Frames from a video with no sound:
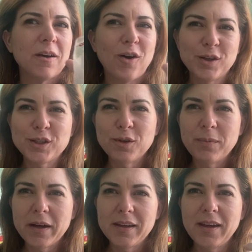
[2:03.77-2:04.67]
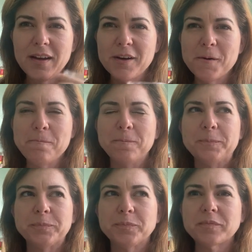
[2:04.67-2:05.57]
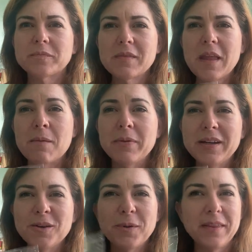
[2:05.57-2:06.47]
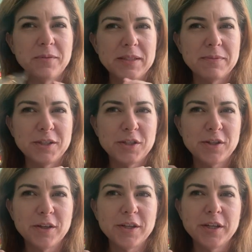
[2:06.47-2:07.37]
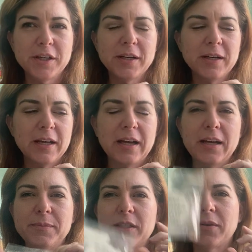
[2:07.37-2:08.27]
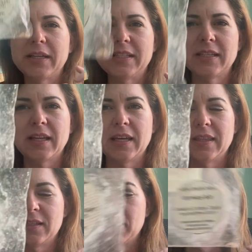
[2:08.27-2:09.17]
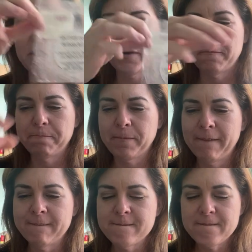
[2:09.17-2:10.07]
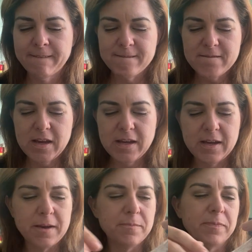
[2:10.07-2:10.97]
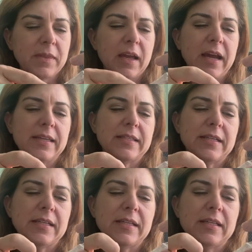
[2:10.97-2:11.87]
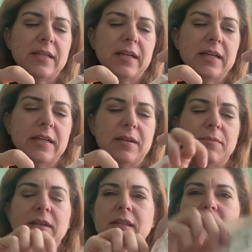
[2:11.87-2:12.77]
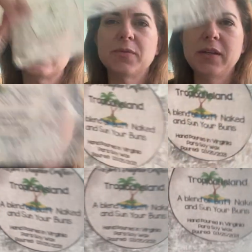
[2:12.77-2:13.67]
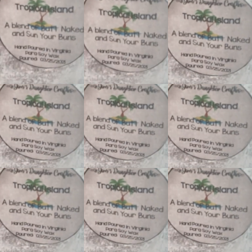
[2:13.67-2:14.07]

also body care, but in a way that was much stronger. Um, so I did like this one better. Um, I did um, this one, which was